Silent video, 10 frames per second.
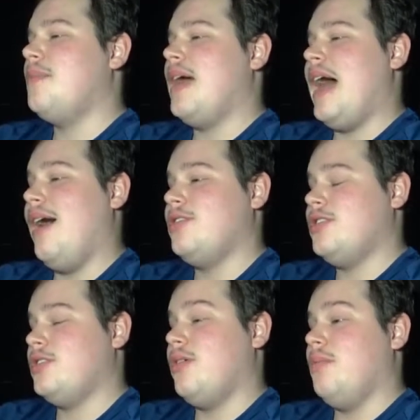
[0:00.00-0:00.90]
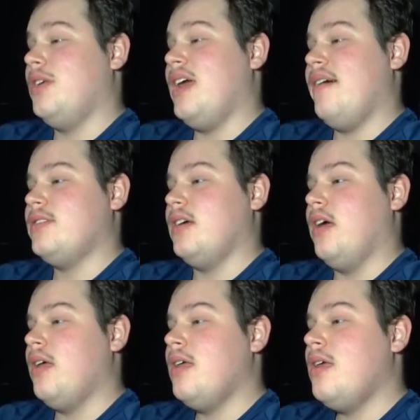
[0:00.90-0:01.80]
up a house just so I wouldn't have
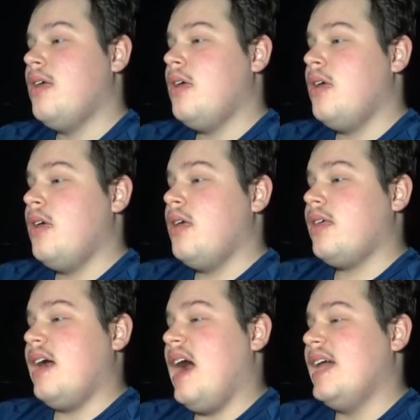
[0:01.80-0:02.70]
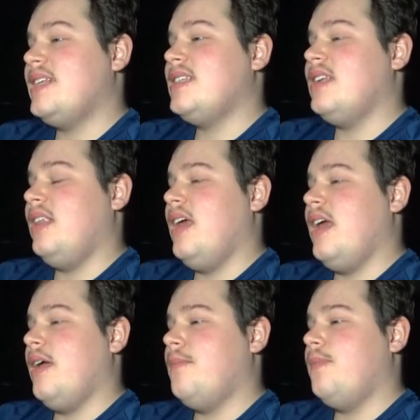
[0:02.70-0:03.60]
to
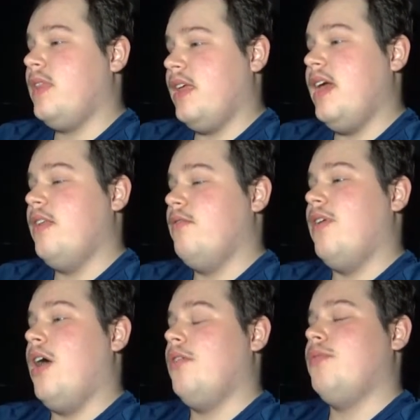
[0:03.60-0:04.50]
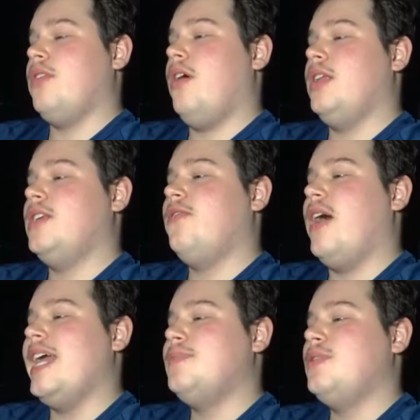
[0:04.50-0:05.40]
constantly get involved with all these
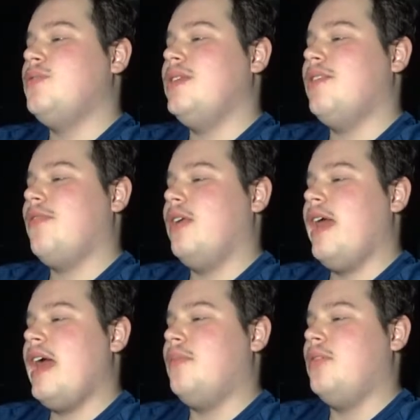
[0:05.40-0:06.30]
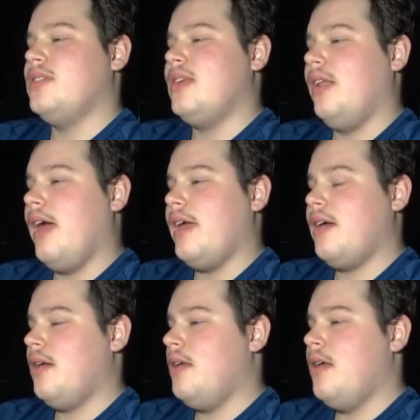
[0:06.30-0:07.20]
fights between different animals and the
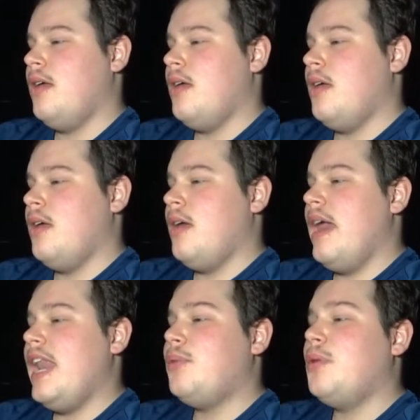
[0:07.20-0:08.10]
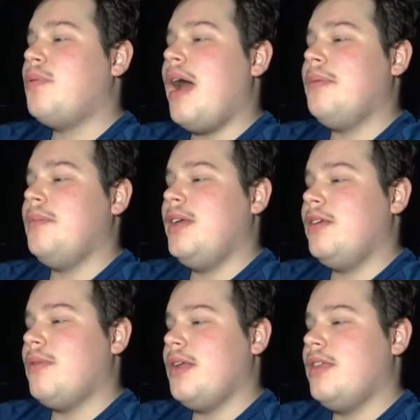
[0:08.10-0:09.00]
like. And it would probably be
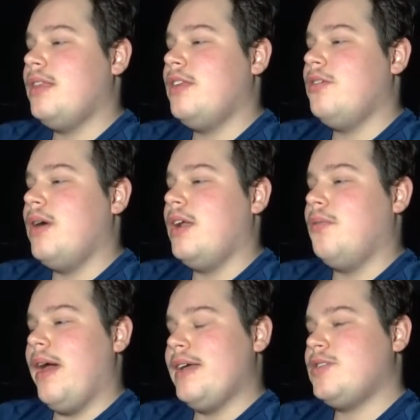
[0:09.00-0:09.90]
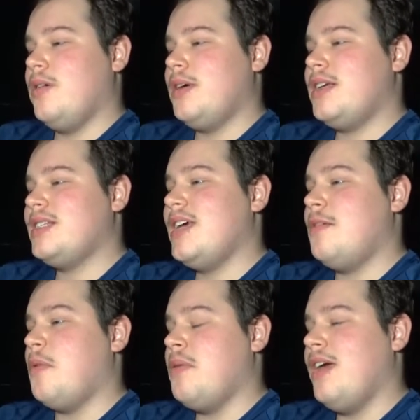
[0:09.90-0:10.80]
the right thing to do anyway. So I'm going to set
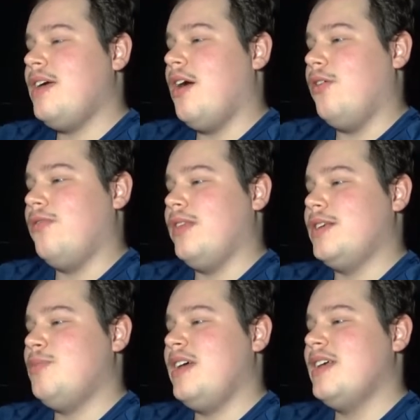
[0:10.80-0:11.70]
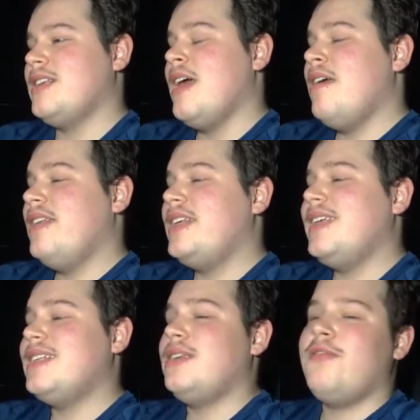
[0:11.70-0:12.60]
up a pin code for this because this
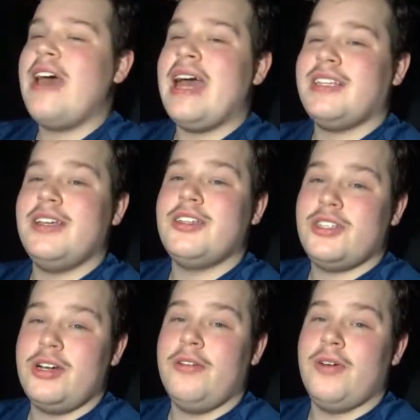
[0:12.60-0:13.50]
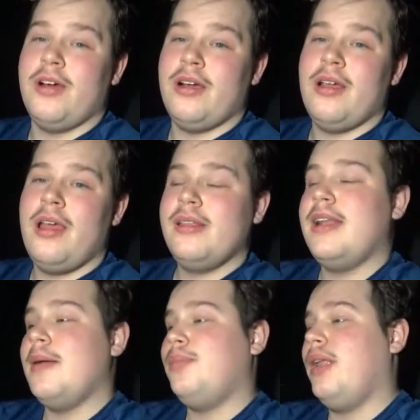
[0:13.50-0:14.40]
is, in fact, a server
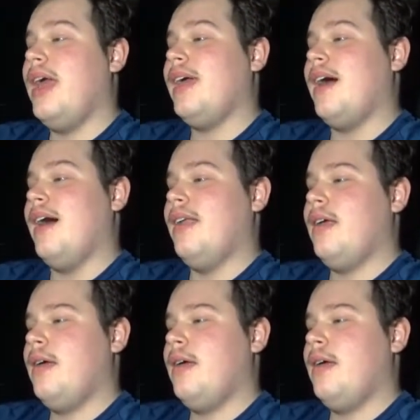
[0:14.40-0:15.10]
that I'm playing on.